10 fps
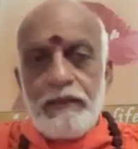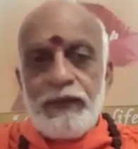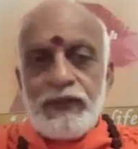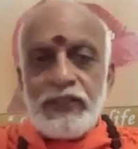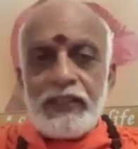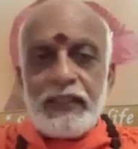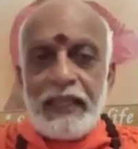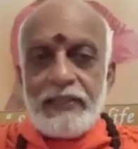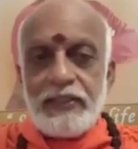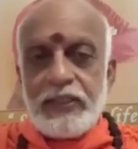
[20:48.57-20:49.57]
physical
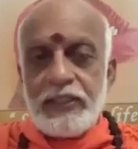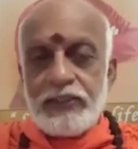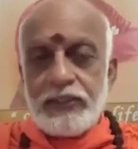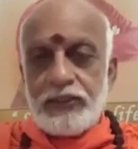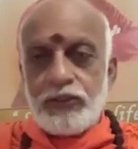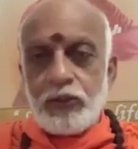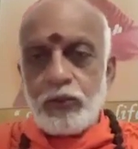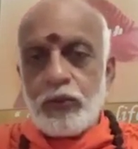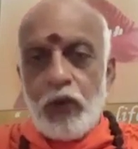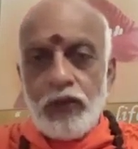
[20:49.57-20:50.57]
agitations
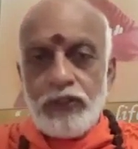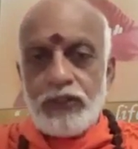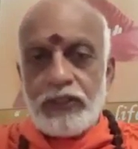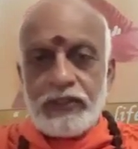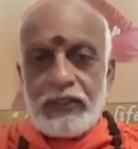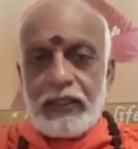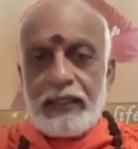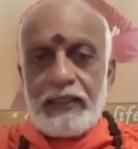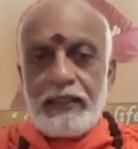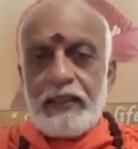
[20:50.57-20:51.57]
through conscious
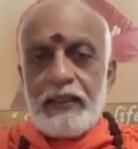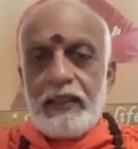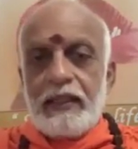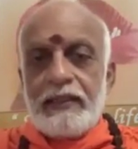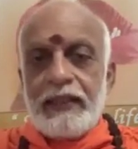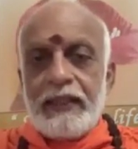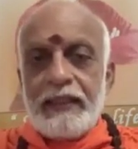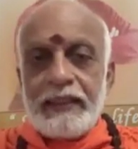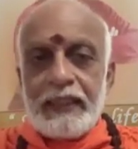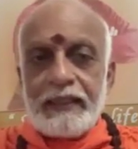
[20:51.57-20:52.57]
and
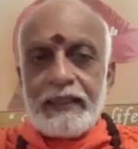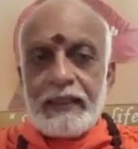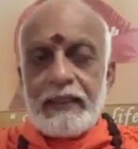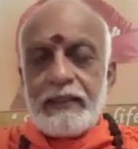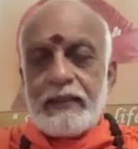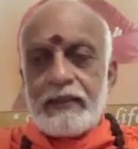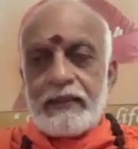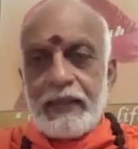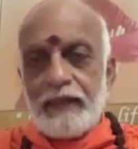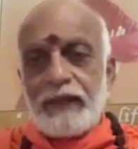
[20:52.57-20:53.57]
dedicated
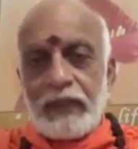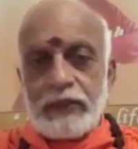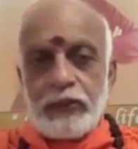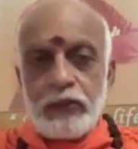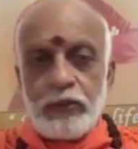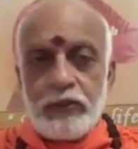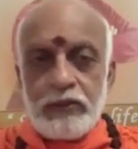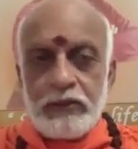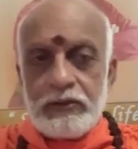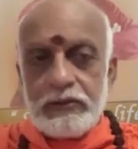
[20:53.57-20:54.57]
self-control,